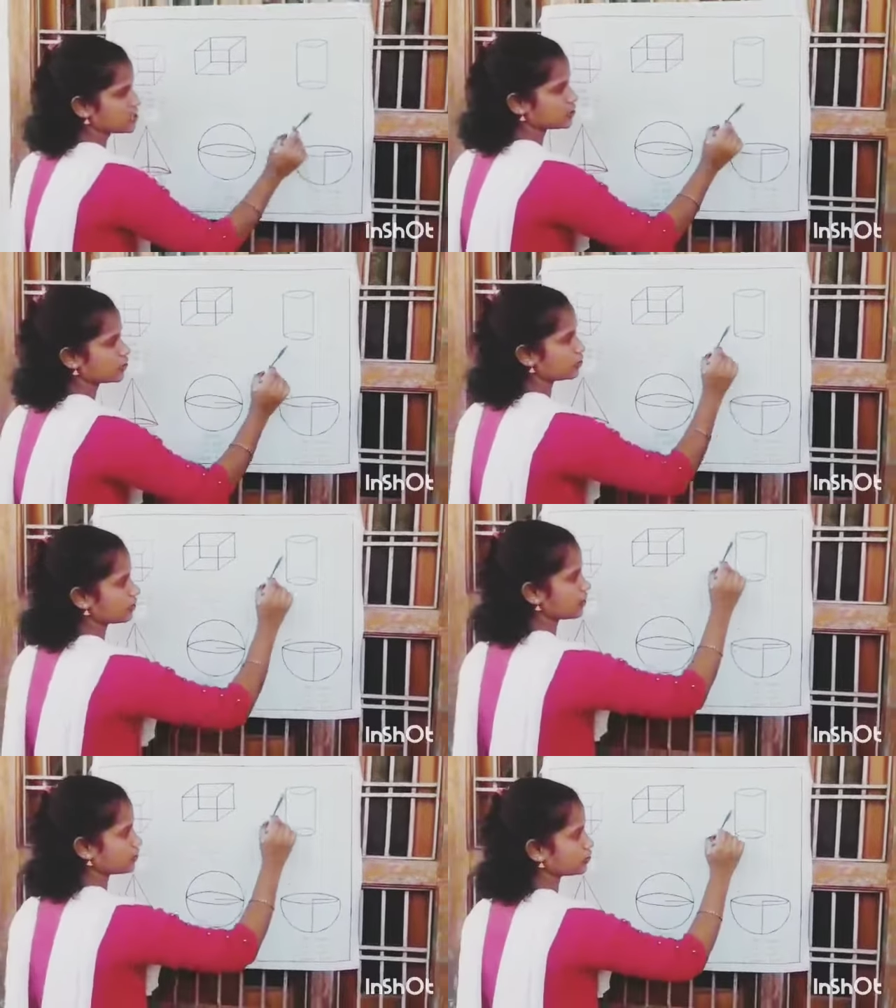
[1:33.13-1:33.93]
So
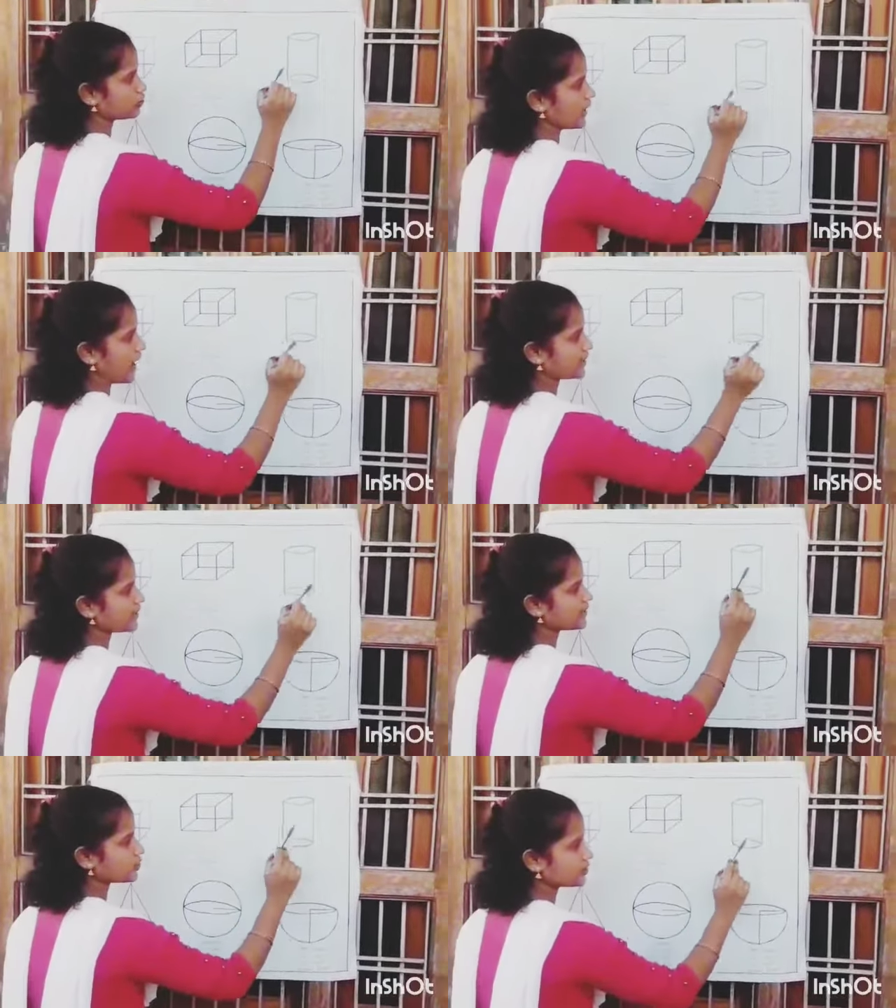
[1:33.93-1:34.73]
to
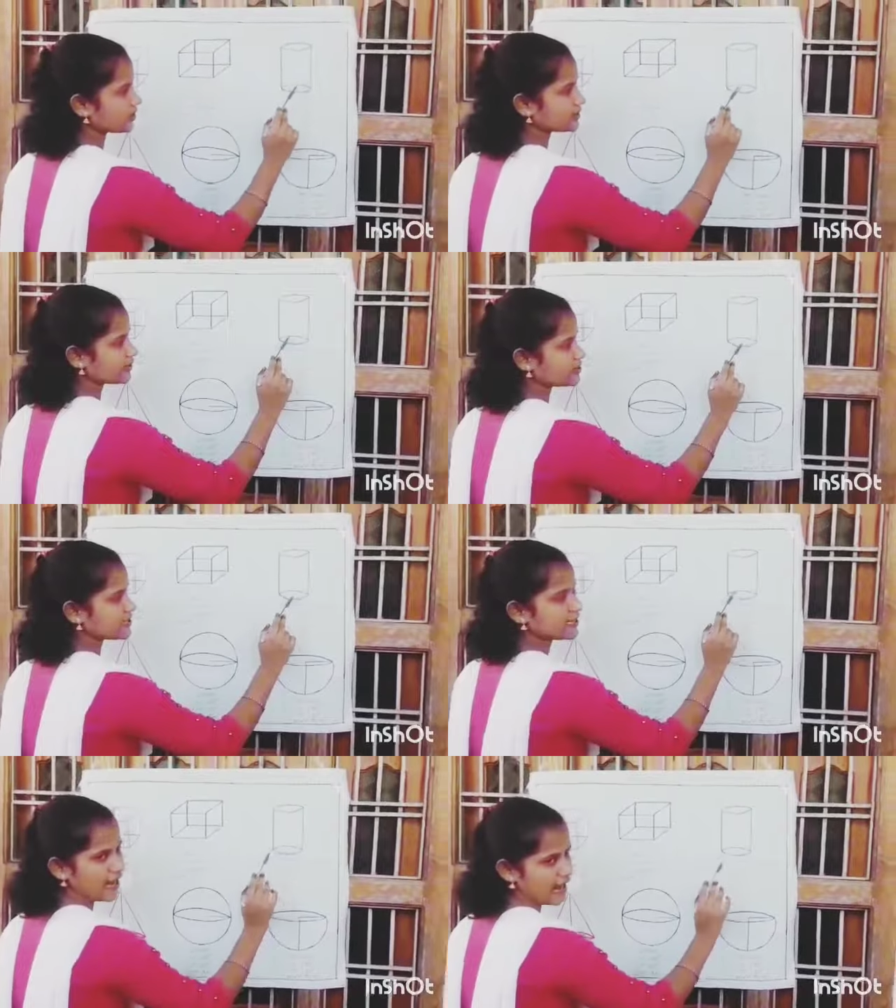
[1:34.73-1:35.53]
calculate the total
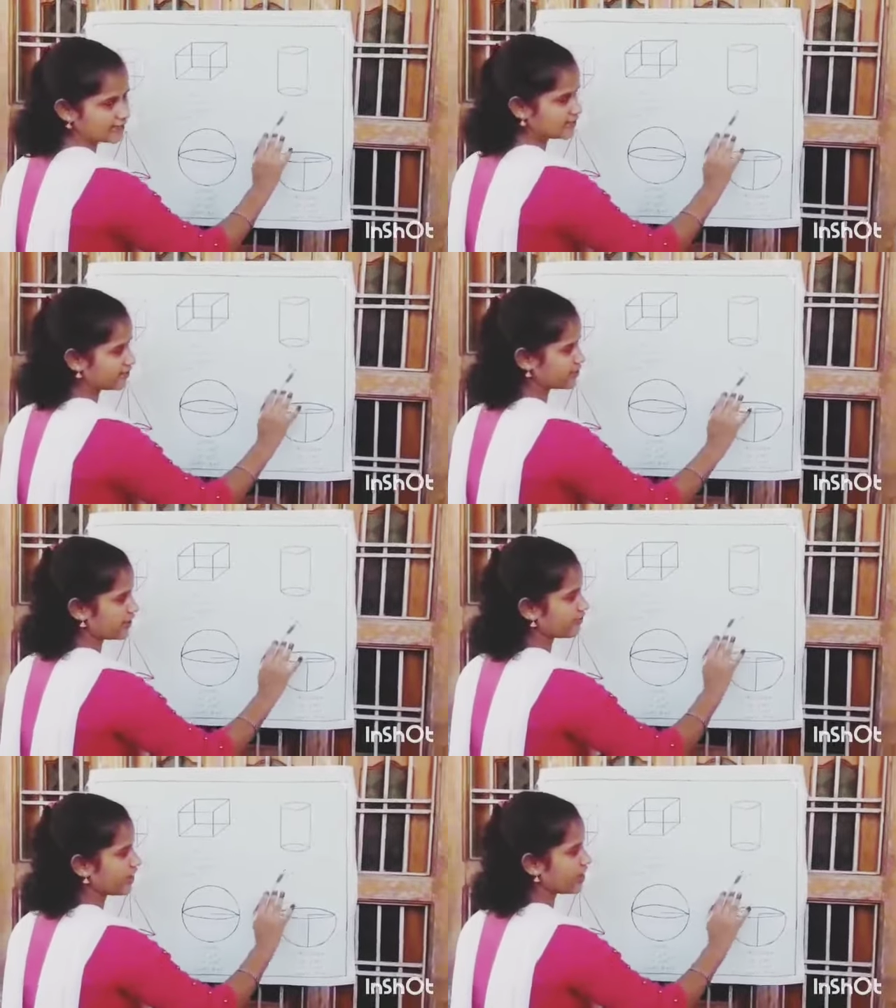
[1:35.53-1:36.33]
surface area and lateral surface
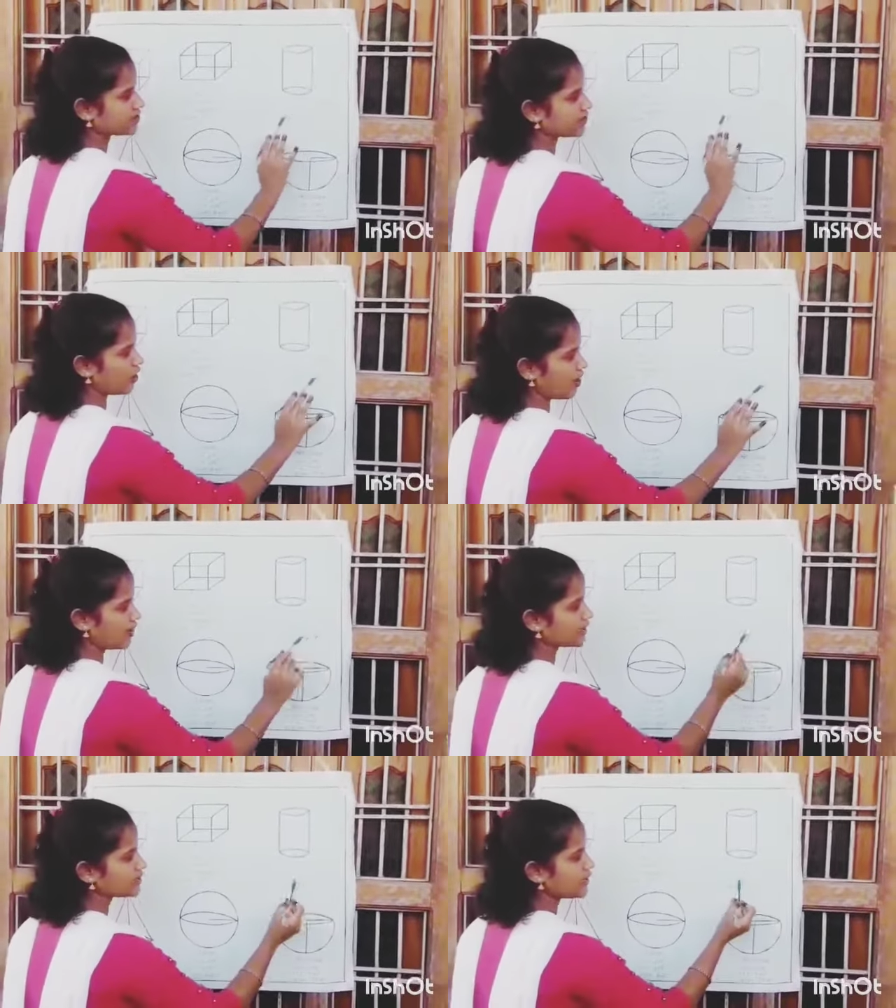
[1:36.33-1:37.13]
area, we have some formulas.